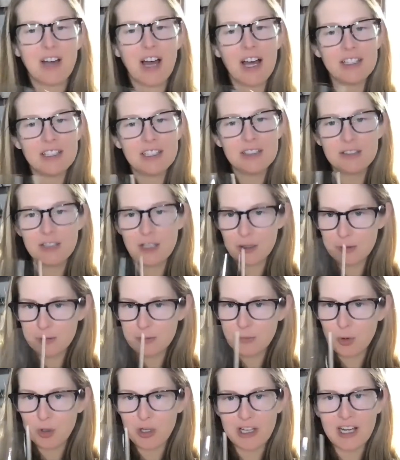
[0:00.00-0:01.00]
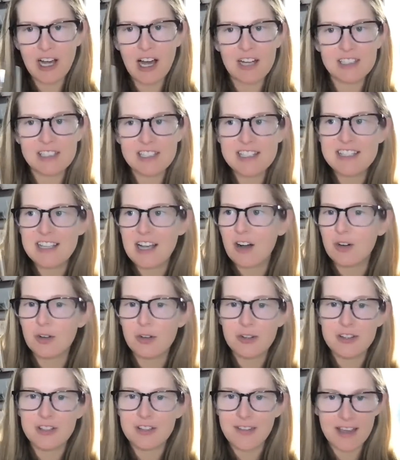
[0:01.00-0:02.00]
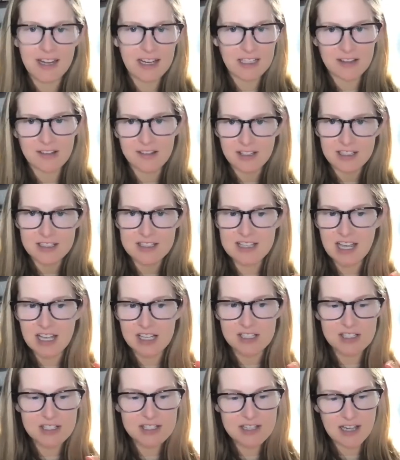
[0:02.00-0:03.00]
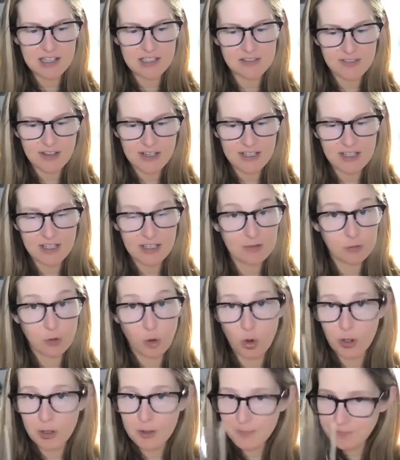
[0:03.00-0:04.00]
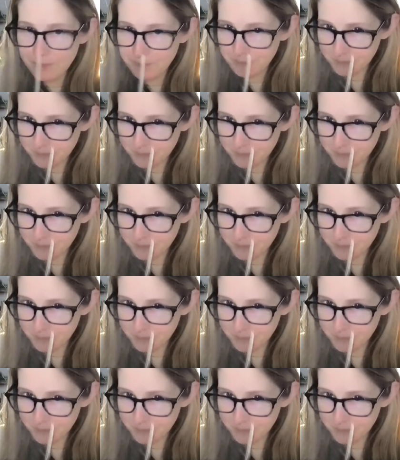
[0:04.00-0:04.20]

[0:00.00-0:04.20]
a honeyed note, more like a honeysuckle than like anything intense, kind of like a floral.